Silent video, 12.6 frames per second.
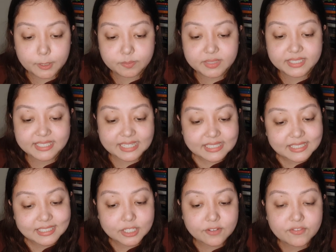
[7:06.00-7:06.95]

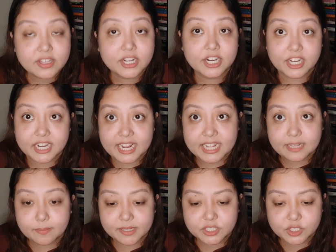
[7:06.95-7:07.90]
Descendant of the
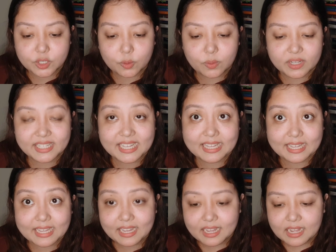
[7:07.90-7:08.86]
Crane by Jowon
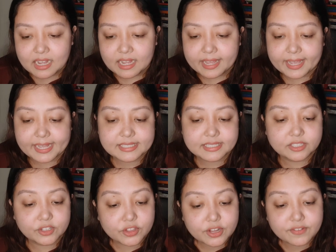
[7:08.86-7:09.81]
Hee. It's
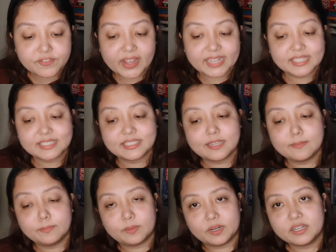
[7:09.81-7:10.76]
another fantasy
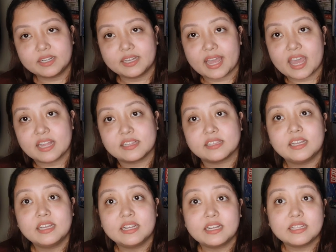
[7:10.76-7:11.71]
book, and
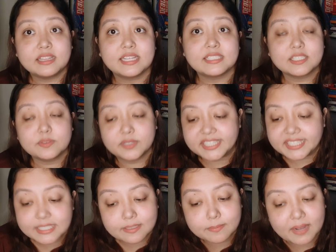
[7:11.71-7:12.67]
this is what
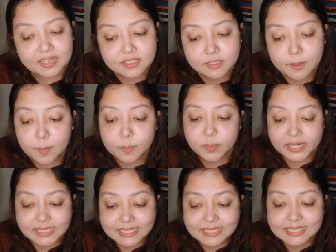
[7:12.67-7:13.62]
it's about.
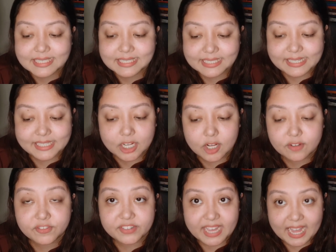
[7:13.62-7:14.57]
Princess Cecina
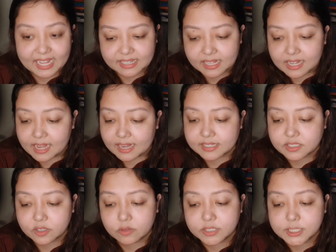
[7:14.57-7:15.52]
of Yan has
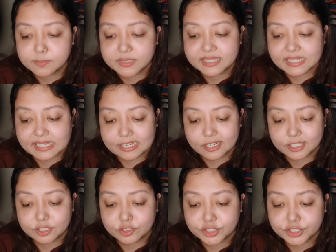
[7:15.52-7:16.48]
always been eager
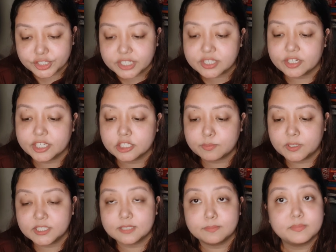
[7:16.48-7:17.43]
to shirk the
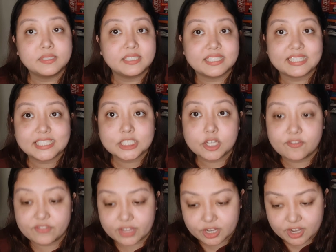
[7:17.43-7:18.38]
responsibilities
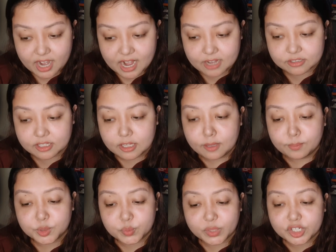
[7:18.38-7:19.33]
of the crown.
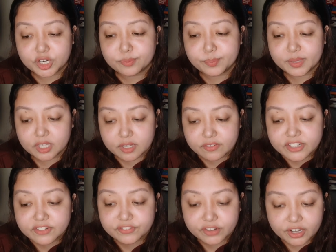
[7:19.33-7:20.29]
But when her
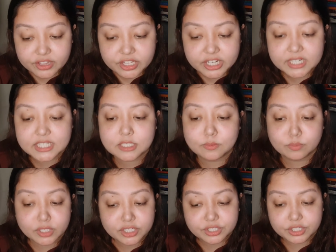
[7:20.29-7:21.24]
beloved father is
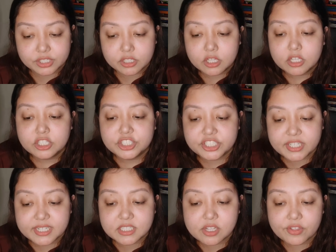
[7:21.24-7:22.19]
murdered,
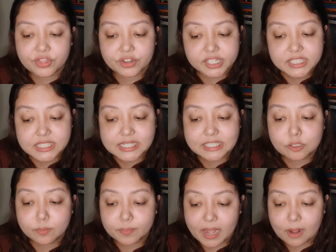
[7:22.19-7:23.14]
she's thrust
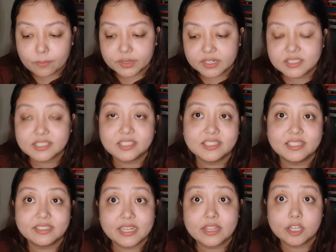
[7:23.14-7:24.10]
into power,
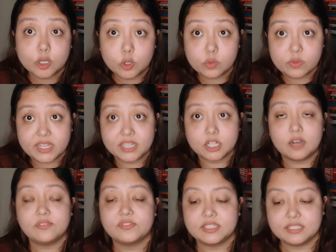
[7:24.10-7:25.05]
suddenly the queen
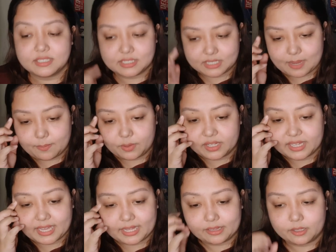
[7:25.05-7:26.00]
of an unstable
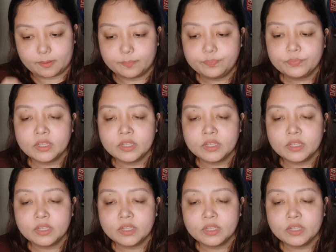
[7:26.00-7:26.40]
kingdom.